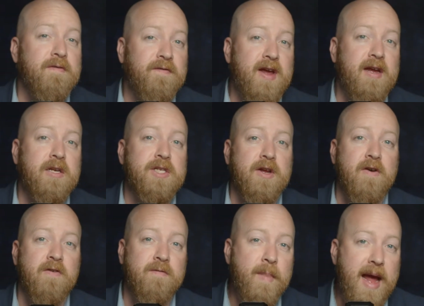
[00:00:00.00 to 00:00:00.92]
the face
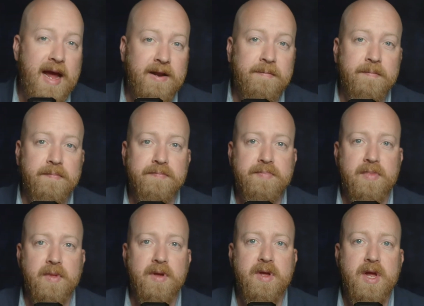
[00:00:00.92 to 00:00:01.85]
of man.
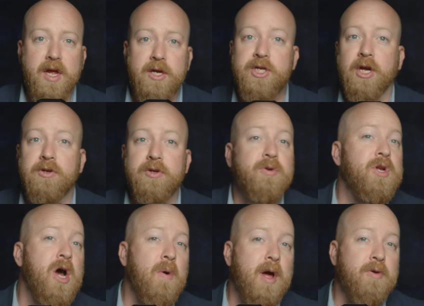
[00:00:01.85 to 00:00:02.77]
You shall do
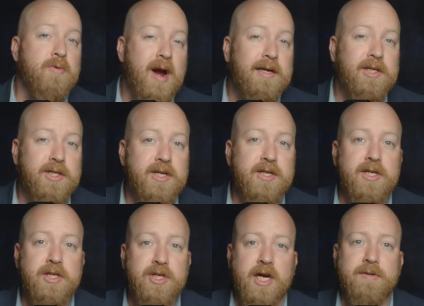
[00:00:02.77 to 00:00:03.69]
no unrighteousness
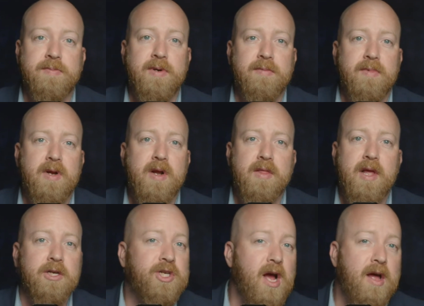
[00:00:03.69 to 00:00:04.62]
in judgment.
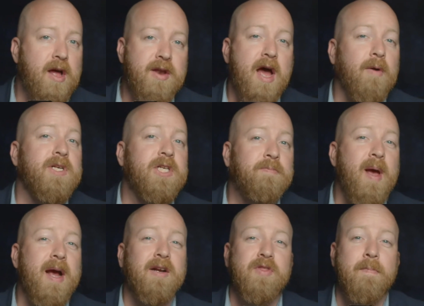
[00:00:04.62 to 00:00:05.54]
Thou shalt not
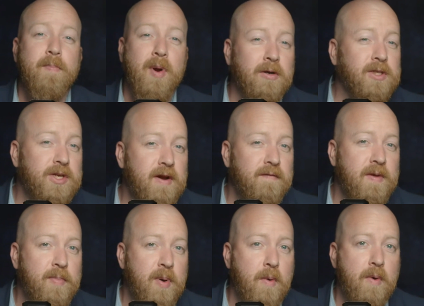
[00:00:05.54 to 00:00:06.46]
respect the person of the
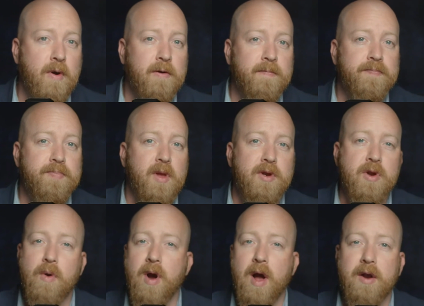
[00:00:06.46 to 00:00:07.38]
poor,
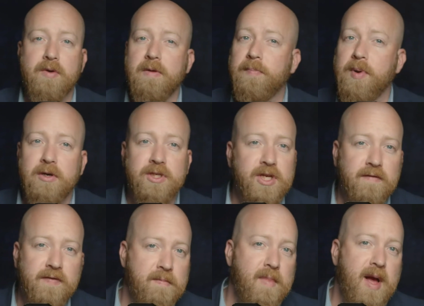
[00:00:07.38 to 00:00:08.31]
nor honor the person of
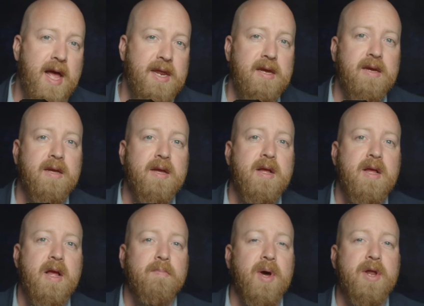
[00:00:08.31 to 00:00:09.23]
the mighty,
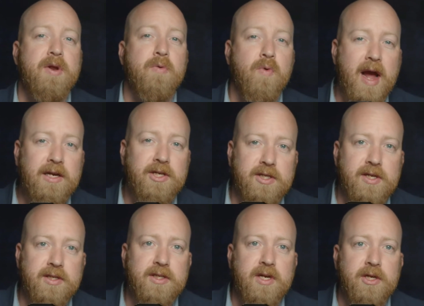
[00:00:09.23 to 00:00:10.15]
but in
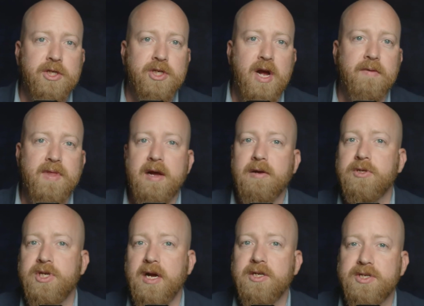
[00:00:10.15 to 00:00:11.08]
righteousness shalt thou
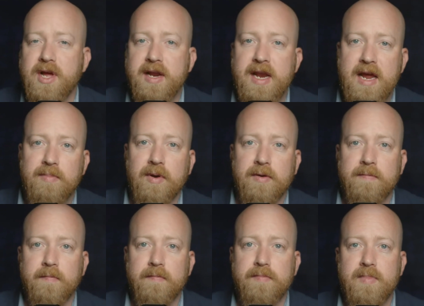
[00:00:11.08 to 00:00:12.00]
judge thy neighbor.
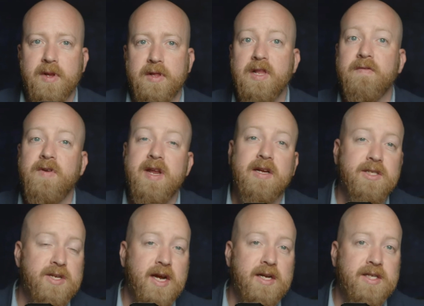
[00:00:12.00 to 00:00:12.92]

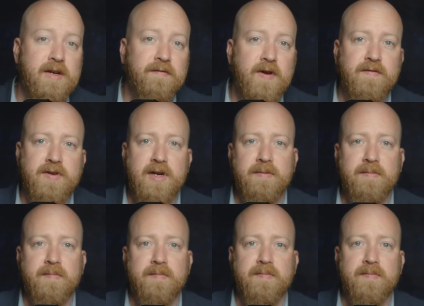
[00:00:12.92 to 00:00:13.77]
Leviticus 19:15.